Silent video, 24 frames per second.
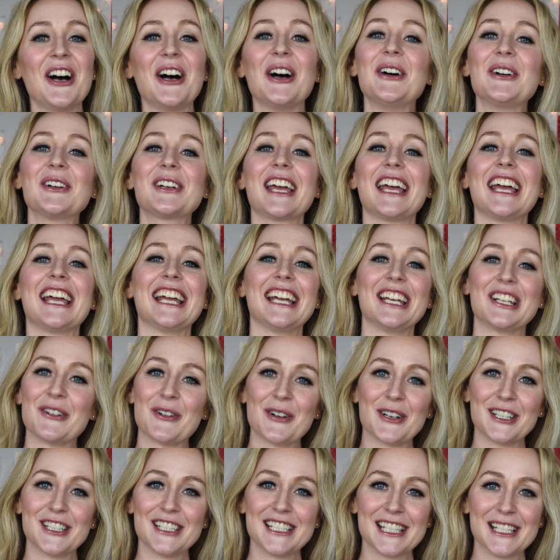Okay, in
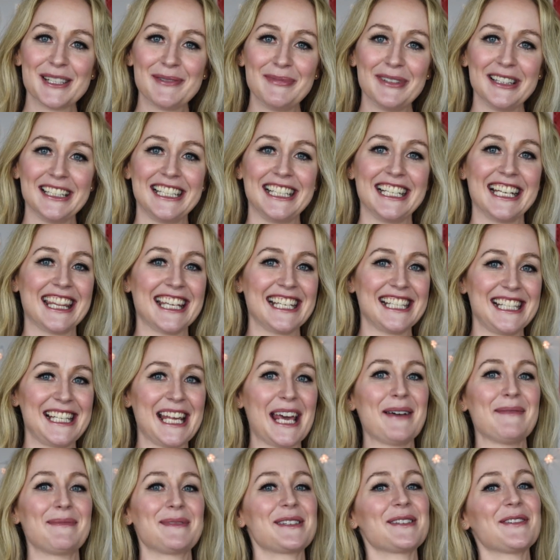order to complete the
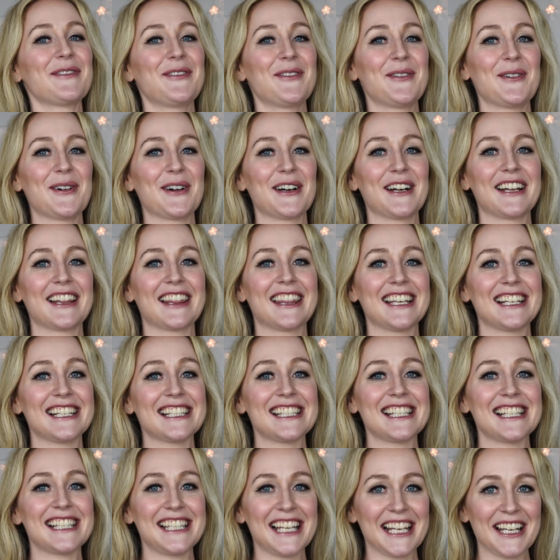steps for
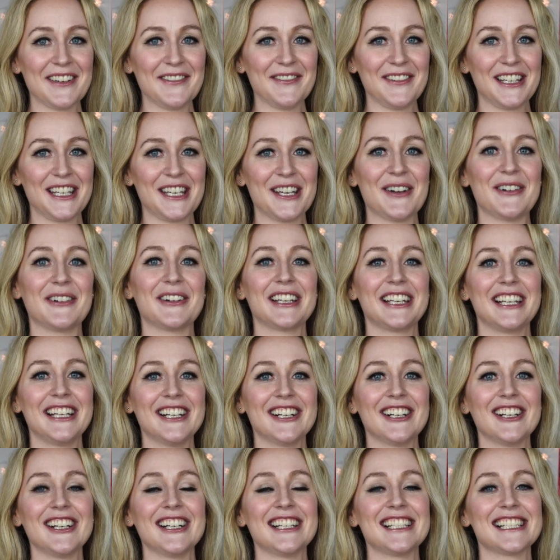this second video,
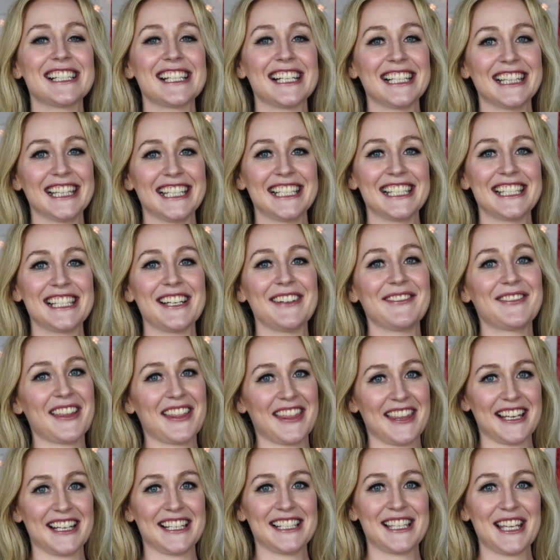here is a list of the
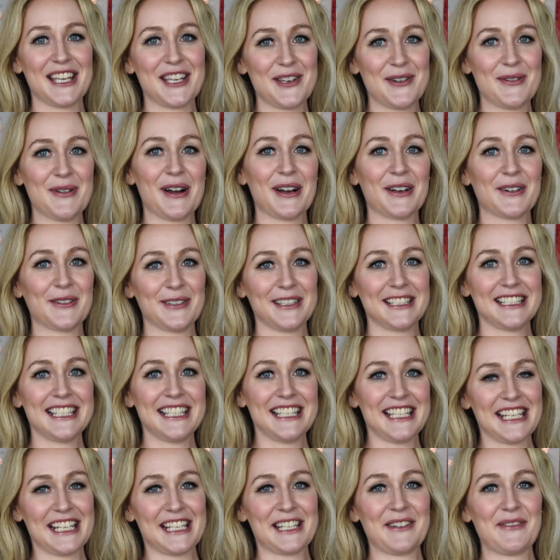things that you are going to
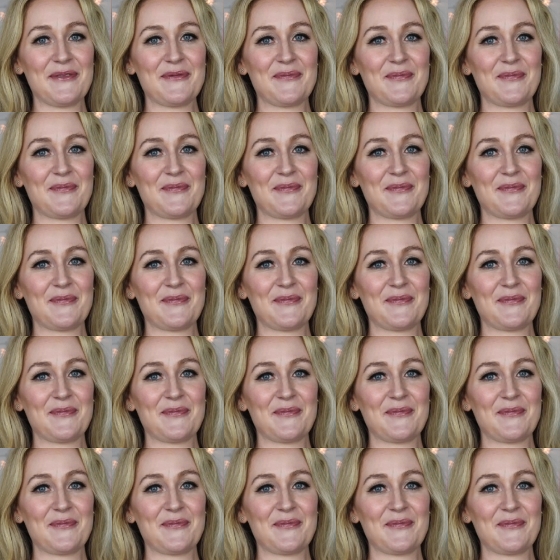need.